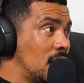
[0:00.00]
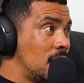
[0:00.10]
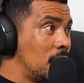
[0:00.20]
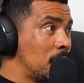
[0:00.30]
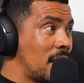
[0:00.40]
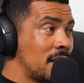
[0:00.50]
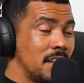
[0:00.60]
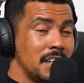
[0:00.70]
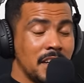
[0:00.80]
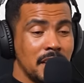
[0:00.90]
Um, I
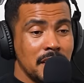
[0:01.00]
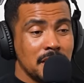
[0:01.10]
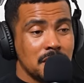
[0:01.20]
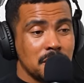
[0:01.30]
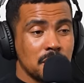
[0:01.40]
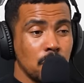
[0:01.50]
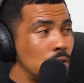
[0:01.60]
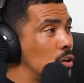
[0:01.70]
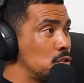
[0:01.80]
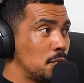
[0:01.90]
think he is so
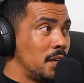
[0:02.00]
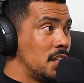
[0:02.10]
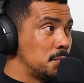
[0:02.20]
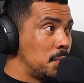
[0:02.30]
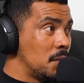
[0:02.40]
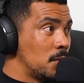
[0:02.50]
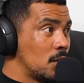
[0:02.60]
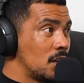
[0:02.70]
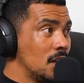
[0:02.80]
close to being a Springbok.